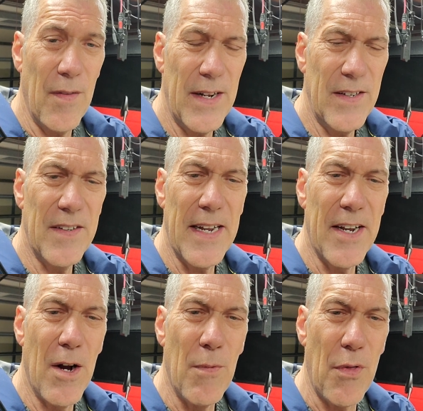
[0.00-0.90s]
They just
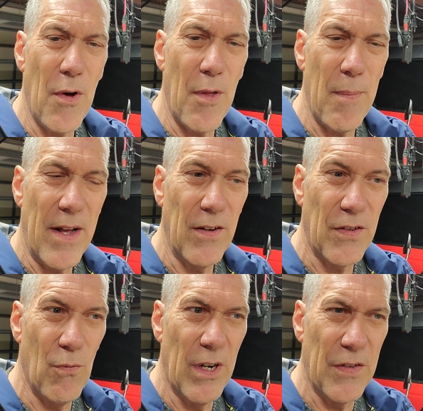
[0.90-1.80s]
didn't come with all the bells
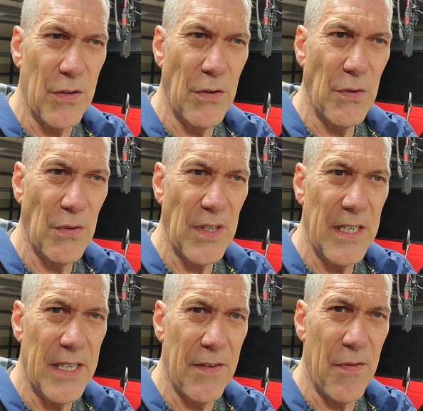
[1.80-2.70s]
and whistles and
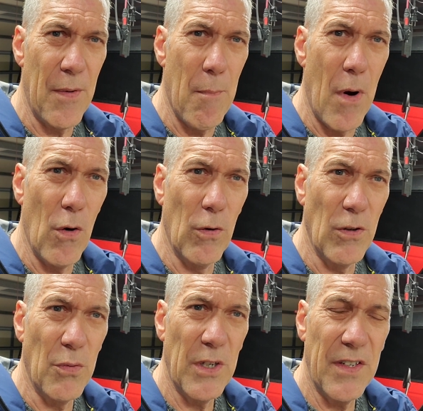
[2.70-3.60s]
the different
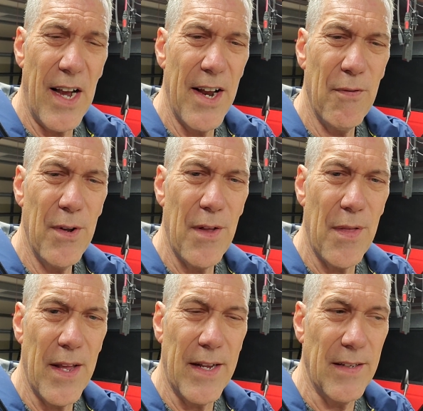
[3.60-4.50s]
modes, which I really
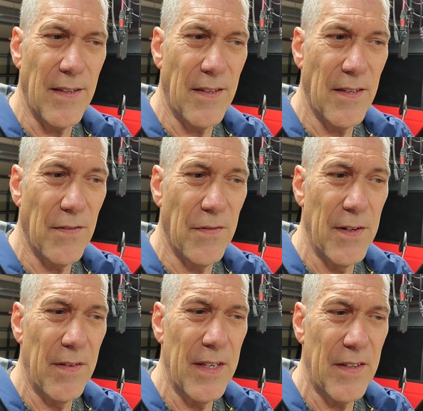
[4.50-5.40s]
think is
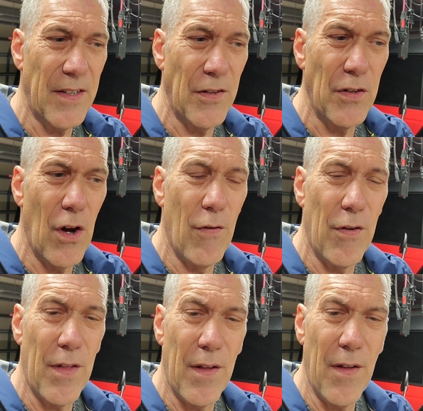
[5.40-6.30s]
frivolous and
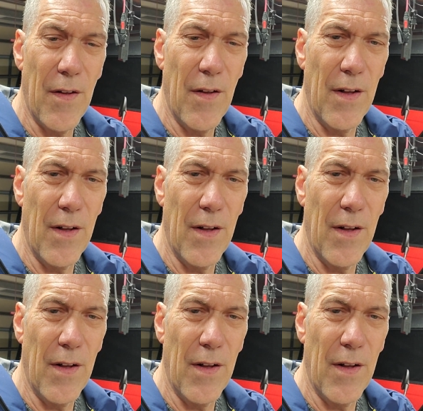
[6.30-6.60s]
over the,